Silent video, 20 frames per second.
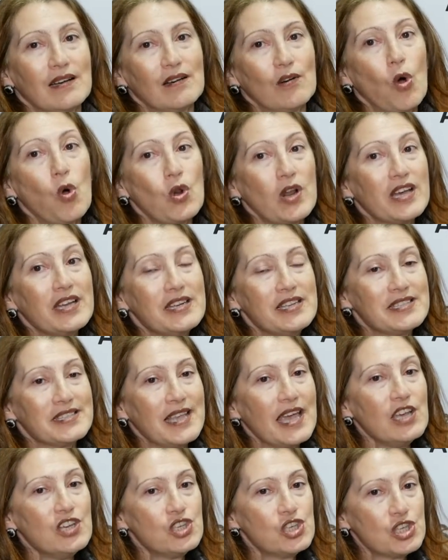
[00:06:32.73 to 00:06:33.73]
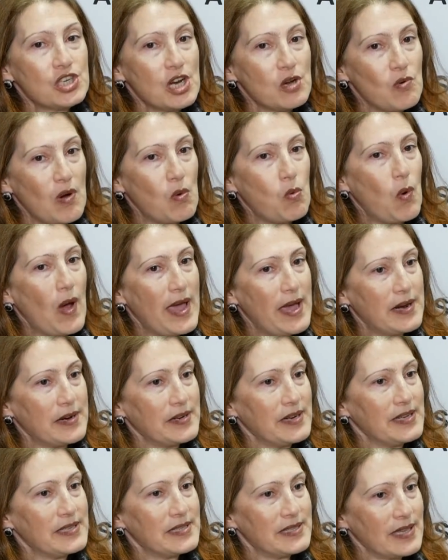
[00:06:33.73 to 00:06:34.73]
organizational
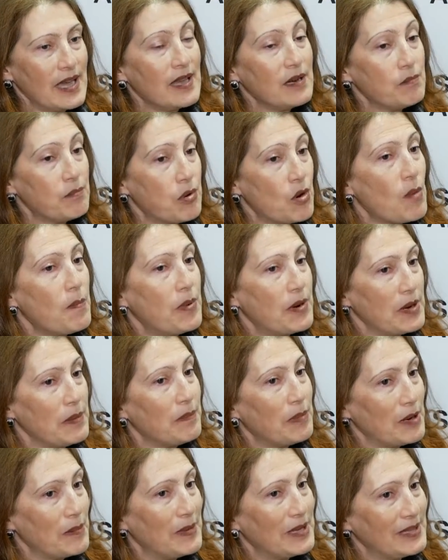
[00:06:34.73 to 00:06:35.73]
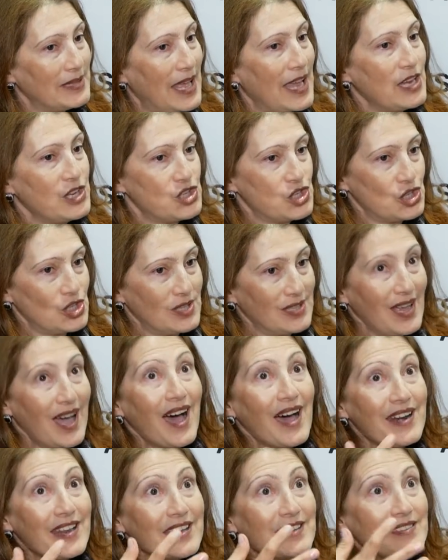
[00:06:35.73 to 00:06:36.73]
awareness and proper implementation,
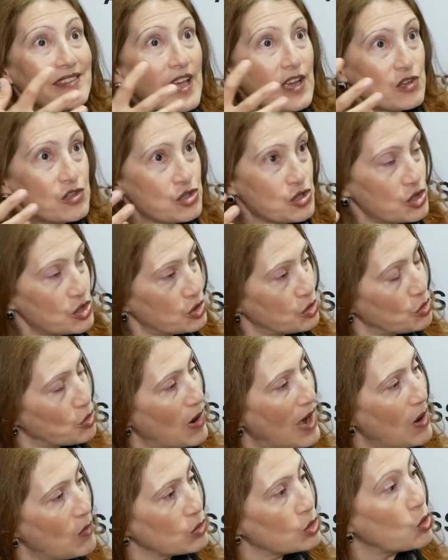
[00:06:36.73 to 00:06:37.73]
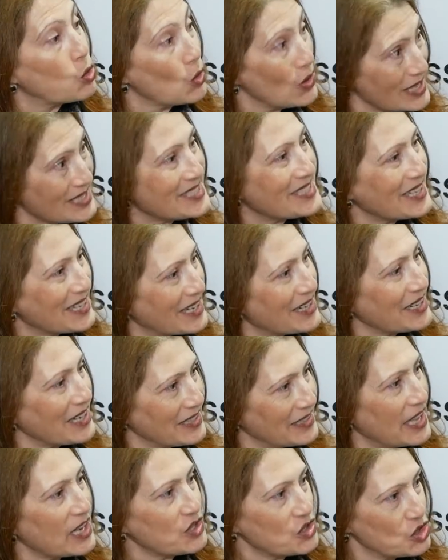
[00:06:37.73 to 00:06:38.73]
architecture throughout, holistic
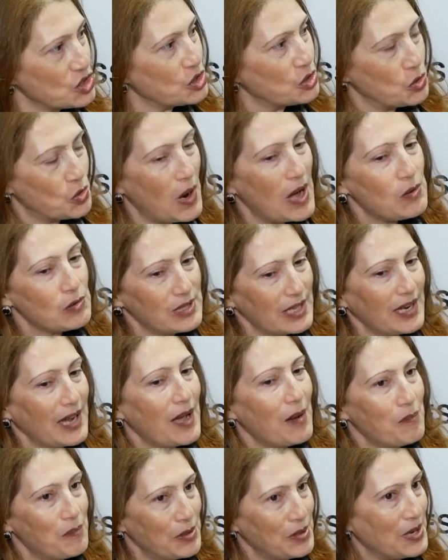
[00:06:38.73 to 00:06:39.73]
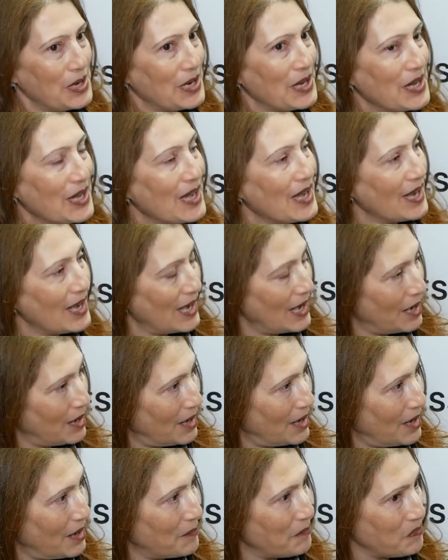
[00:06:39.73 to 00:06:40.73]
architecture throughout the company
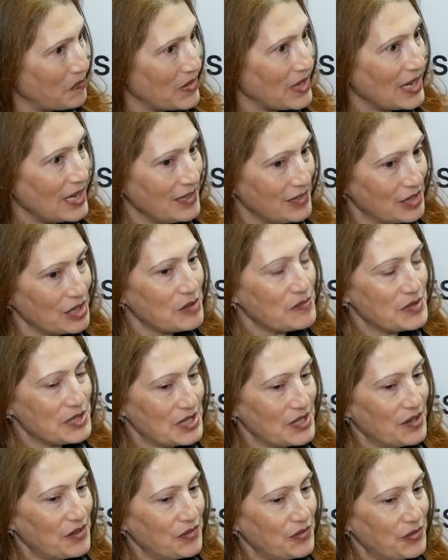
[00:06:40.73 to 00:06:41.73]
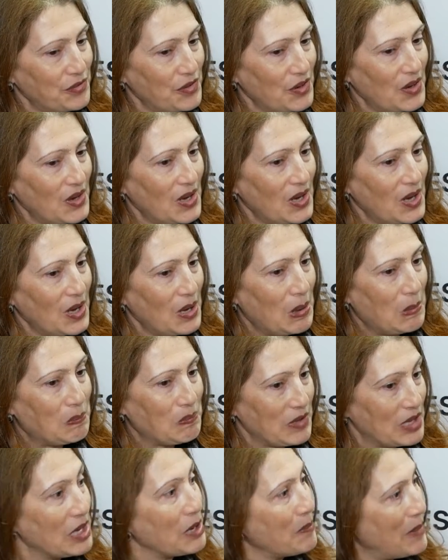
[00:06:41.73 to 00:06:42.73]
in terms of
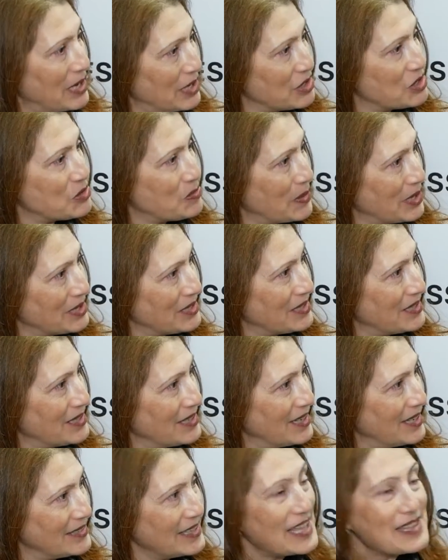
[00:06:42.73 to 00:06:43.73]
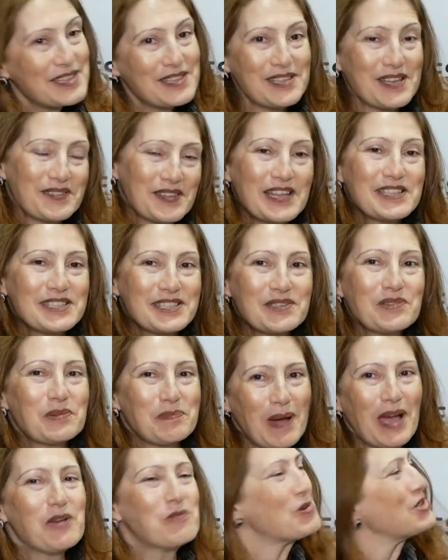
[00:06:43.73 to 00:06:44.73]
key management. That's on
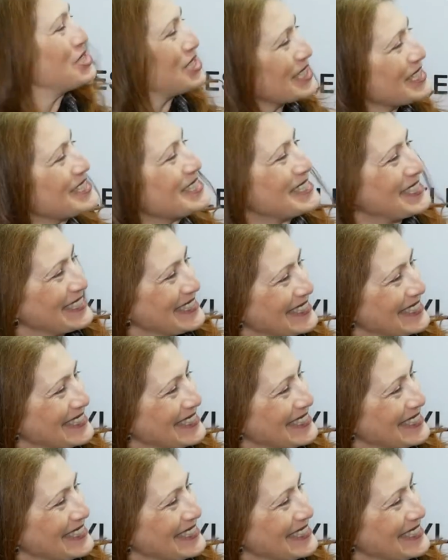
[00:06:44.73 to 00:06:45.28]
my wish list.